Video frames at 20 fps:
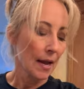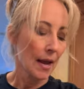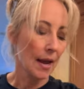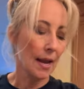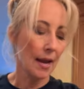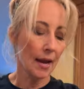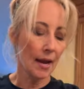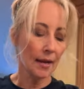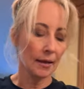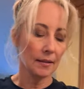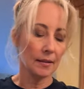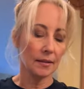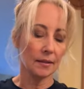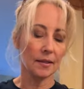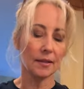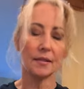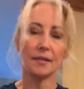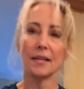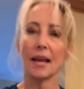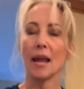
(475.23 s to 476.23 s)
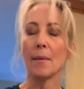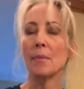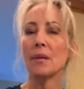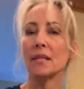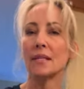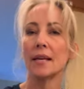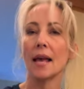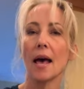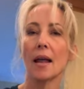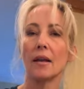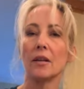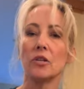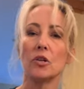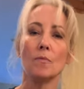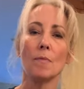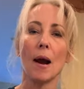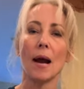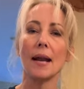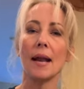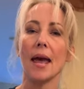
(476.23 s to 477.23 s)
And to salmon salad,
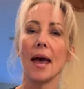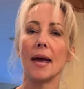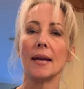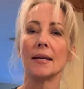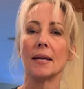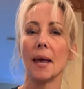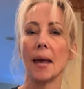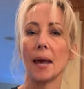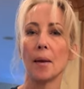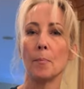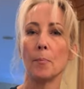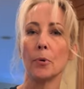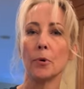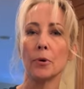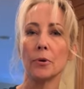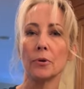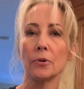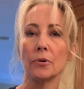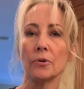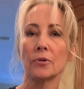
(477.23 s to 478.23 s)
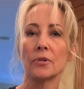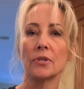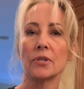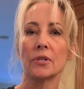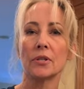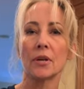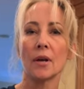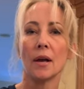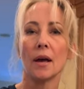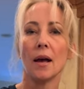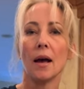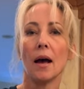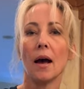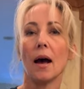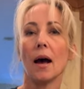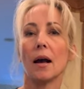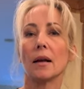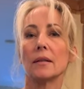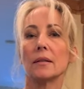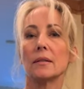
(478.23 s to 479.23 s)
you might add capers.
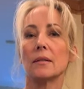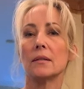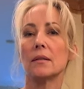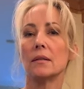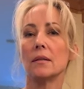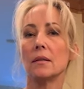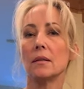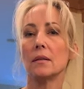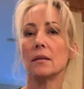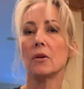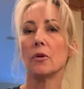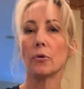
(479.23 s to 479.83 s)
Cream cheese.